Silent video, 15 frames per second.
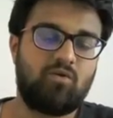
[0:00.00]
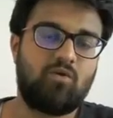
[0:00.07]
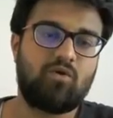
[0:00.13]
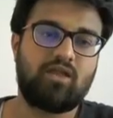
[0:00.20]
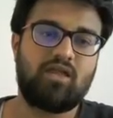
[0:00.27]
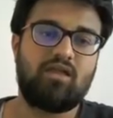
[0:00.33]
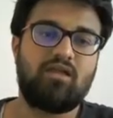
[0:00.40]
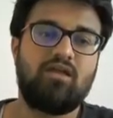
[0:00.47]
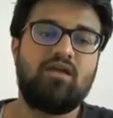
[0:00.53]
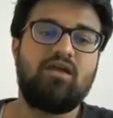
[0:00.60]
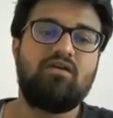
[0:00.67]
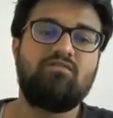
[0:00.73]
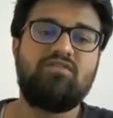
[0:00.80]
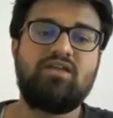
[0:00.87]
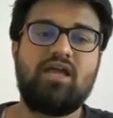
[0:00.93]
Okay,
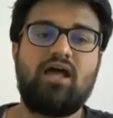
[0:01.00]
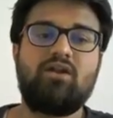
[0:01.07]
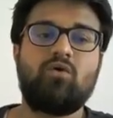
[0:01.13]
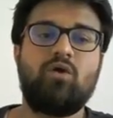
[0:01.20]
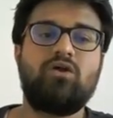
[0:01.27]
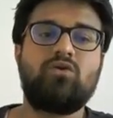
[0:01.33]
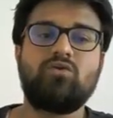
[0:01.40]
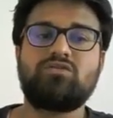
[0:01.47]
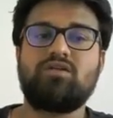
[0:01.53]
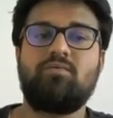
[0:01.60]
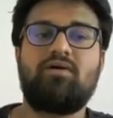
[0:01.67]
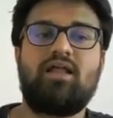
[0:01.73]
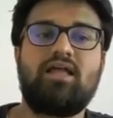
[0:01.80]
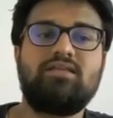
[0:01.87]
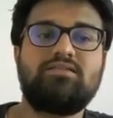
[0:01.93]
we are going to
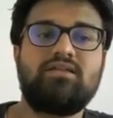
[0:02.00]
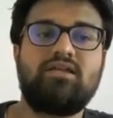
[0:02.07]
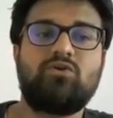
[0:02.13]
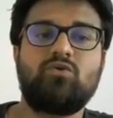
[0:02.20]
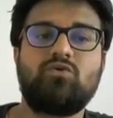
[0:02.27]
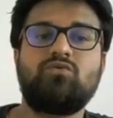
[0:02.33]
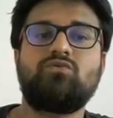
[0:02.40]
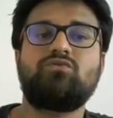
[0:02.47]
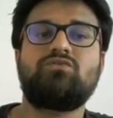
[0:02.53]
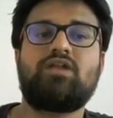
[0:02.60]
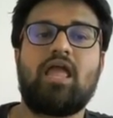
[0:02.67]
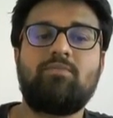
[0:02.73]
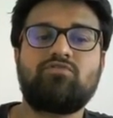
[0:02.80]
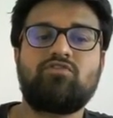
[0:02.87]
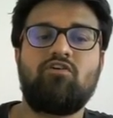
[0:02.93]
summarize into
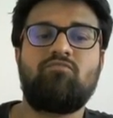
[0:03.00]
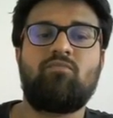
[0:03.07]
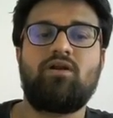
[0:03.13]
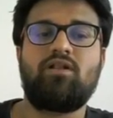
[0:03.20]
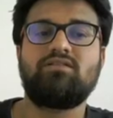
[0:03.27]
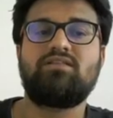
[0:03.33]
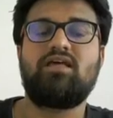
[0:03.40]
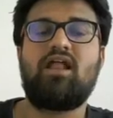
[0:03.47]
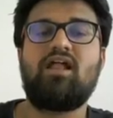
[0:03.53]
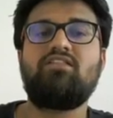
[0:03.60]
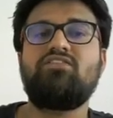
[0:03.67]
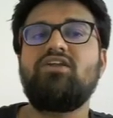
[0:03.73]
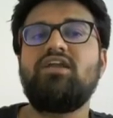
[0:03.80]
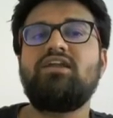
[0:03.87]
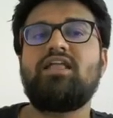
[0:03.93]
types of models. There are
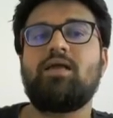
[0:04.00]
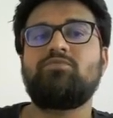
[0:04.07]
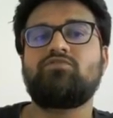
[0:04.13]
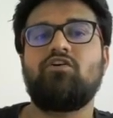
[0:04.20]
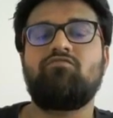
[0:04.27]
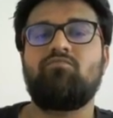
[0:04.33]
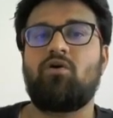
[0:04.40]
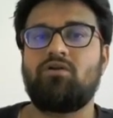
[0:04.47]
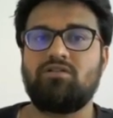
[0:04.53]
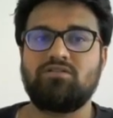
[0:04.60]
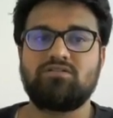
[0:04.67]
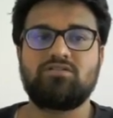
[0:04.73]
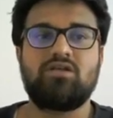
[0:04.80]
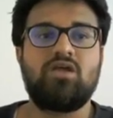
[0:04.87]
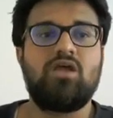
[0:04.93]
three types of
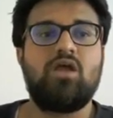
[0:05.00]
models.